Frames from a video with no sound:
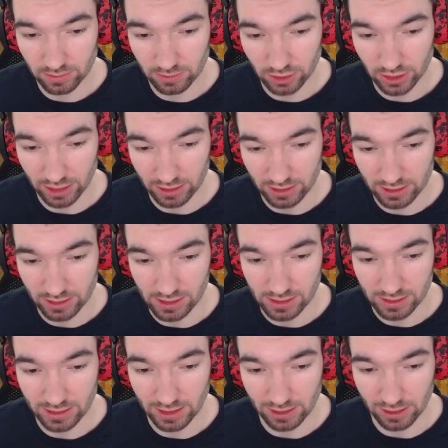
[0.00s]
shatter
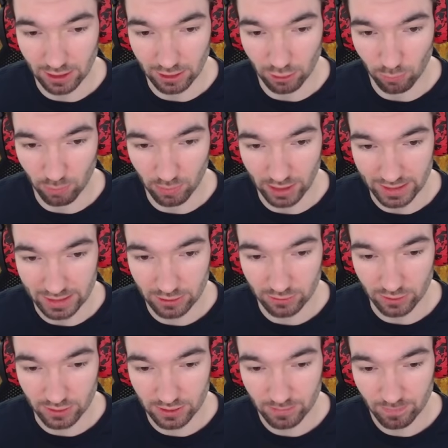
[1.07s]
skills, that they are now blade
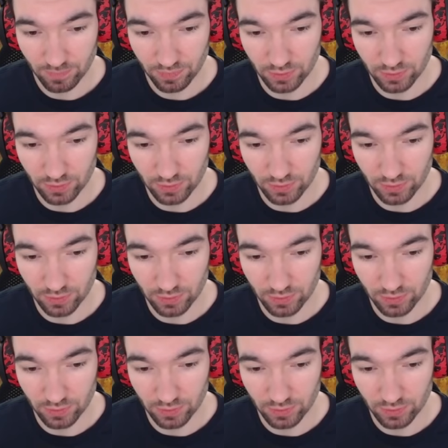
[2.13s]
songs.